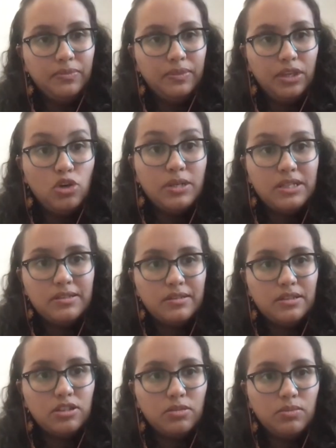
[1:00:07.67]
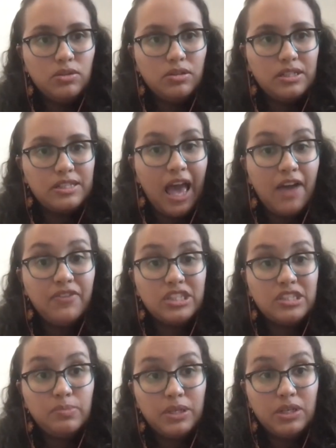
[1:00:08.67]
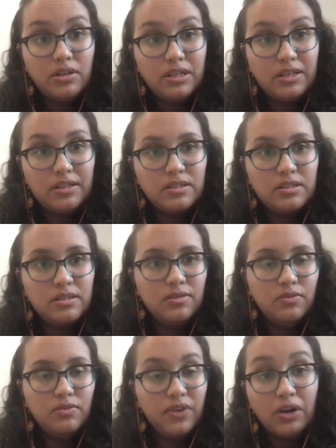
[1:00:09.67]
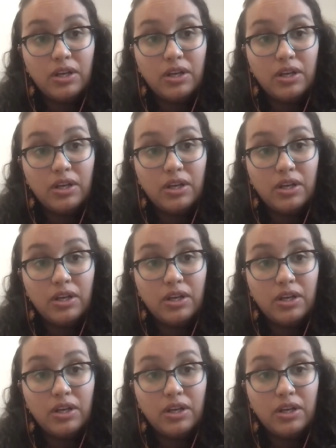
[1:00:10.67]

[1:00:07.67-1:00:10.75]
humans in these communities have experienced very